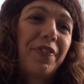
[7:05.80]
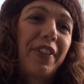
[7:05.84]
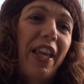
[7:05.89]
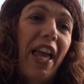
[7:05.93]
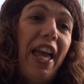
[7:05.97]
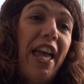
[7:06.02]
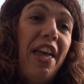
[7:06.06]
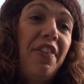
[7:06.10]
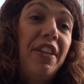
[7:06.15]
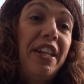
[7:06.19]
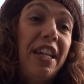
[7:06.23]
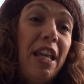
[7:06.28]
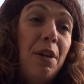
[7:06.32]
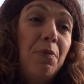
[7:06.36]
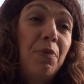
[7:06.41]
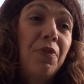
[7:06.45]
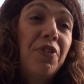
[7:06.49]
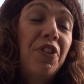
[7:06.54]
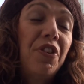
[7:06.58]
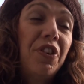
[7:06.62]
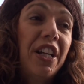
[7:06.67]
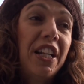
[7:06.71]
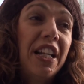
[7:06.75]
The name of
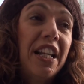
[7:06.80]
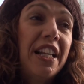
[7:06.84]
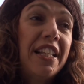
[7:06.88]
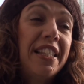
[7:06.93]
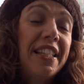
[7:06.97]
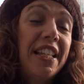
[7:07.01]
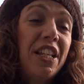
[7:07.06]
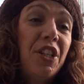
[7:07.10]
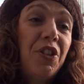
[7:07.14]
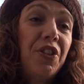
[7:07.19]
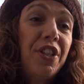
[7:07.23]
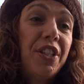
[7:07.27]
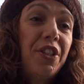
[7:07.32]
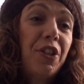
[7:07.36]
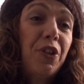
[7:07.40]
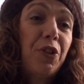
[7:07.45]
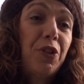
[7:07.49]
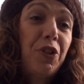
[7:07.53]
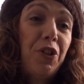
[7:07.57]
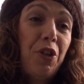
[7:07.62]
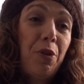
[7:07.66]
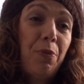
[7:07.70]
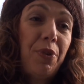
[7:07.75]
the organisation is
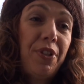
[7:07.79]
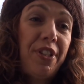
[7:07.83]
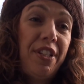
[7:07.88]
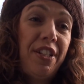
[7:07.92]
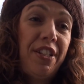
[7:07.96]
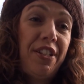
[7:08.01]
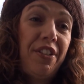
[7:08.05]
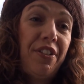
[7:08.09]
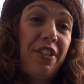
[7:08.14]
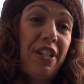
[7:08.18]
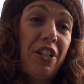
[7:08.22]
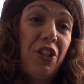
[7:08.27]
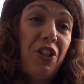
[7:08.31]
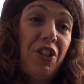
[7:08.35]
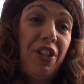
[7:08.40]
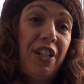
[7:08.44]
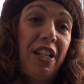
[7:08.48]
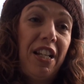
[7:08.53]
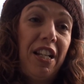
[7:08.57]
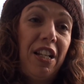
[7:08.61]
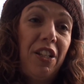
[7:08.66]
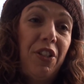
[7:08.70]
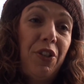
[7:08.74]
Consumers
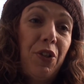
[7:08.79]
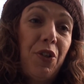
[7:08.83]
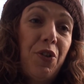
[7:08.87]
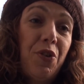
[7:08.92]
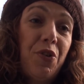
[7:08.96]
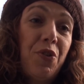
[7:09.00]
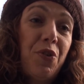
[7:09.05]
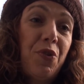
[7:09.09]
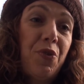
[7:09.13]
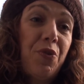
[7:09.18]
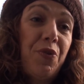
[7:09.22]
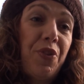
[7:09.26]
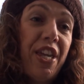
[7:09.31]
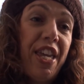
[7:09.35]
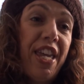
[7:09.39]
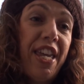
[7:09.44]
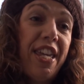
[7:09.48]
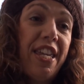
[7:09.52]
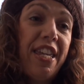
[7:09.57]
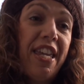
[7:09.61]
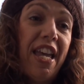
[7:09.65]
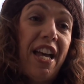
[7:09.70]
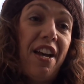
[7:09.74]
International. So
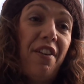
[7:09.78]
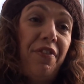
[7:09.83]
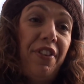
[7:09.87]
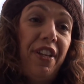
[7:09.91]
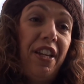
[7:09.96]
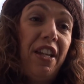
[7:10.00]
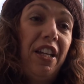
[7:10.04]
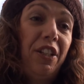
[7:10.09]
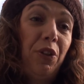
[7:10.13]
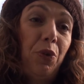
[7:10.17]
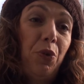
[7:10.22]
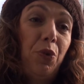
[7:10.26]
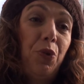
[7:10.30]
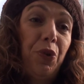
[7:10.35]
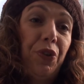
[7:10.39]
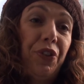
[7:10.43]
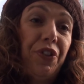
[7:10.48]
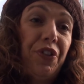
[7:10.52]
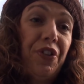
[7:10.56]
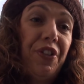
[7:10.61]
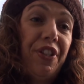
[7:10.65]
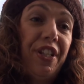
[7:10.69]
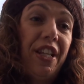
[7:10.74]
they have the
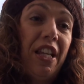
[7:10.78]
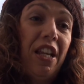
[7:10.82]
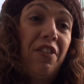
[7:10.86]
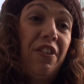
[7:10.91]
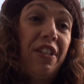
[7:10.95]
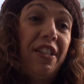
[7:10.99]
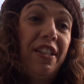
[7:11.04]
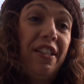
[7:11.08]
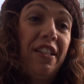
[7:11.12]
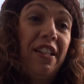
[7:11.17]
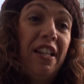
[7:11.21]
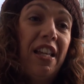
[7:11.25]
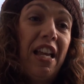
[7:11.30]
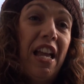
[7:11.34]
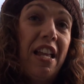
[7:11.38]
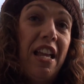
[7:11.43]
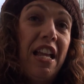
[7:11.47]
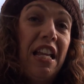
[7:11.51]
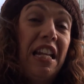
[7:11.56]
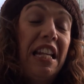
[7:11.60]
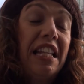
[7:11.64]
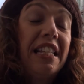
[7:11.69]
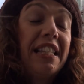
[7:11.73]
headquarters here.
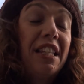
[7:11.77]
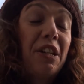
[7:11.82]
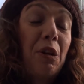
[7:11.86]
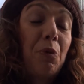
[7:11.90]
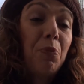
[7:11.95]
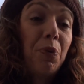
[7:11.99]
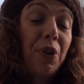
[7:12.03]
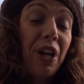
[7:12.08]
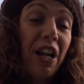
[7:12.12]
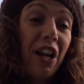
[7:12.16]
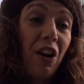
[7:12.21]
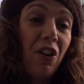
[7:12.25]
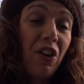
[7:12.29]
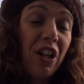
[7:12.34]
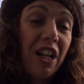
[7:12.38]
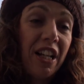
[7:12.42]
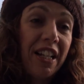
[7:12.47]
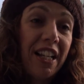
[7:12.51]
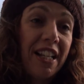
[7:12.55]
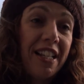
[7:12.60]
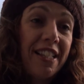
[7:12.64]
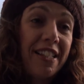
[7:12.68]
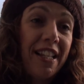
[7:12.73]
It is an umbrella
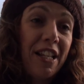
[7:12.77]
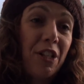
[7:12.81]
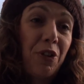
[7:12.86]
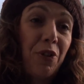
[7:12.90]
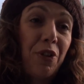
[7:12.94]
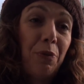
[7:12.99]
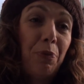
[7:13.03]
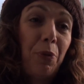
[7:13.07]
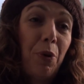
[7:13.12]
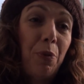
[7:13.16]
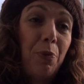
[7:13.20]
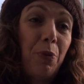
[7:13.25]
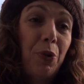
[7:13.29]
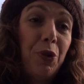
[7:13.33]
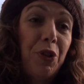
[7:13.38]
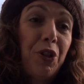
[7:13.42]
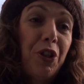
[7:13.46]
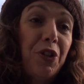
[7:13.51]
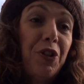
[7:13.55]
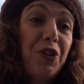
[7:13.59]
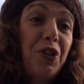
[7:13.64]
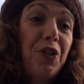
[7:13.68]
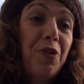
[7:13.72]
organisation that promotes
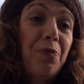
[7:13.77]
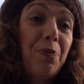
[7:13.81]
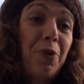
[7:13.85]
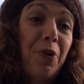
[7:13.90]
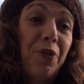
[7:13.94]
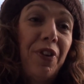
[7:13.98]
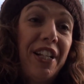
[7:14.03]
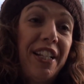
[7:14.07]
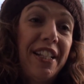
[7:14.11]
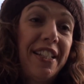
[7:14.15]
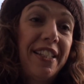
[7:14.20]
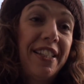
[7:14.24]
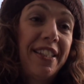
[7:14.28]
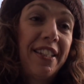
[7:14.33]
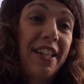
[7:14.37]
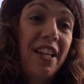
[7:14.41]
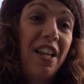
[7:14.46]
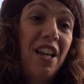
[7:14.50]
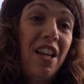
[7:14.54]
consumer rights,